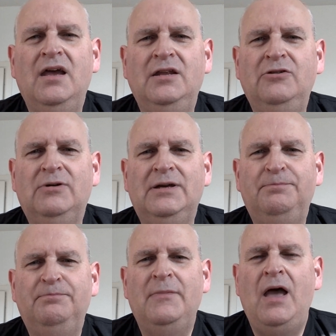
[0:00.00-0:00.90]

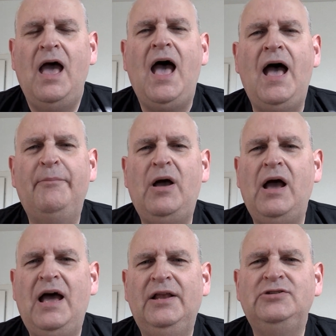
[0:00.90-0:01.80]
Anyway, um,
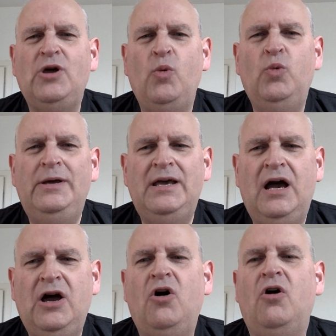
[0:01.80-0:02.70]
and we
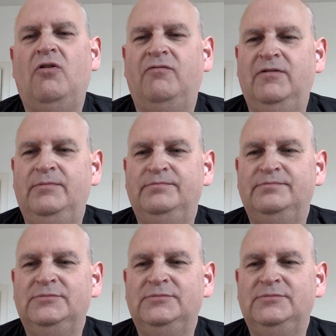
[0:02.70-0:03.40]
are off.